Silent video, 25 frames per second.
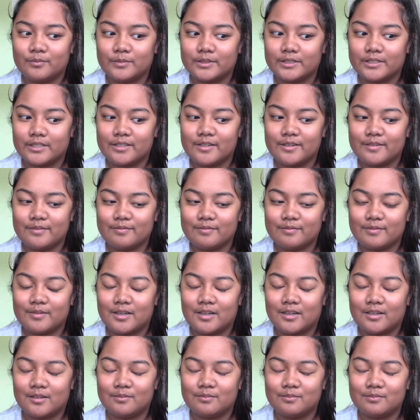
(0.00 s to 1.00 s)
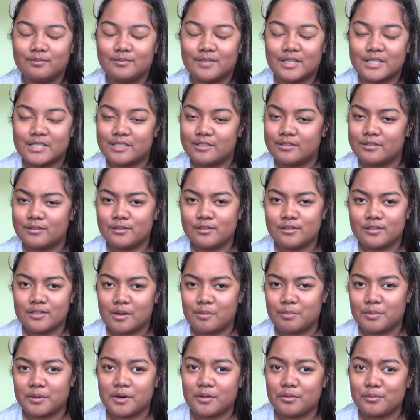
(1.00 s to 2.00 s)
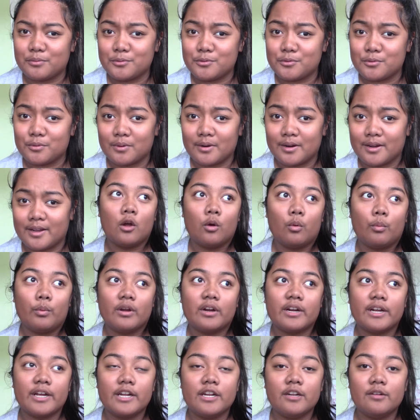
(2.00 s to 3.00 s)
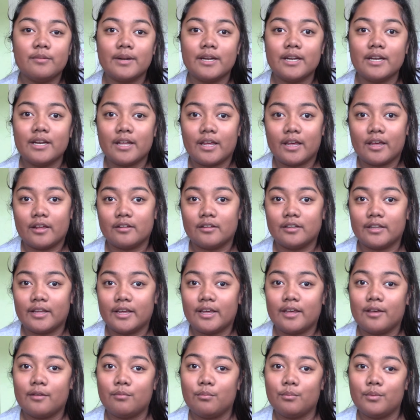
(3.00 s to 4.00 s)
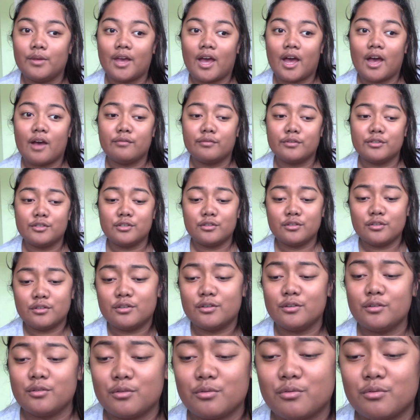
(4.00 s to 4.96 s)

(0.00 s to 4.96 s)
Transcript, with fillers: We didn't. Um, that's a separate other story. We are getting ready to candlelight and we have two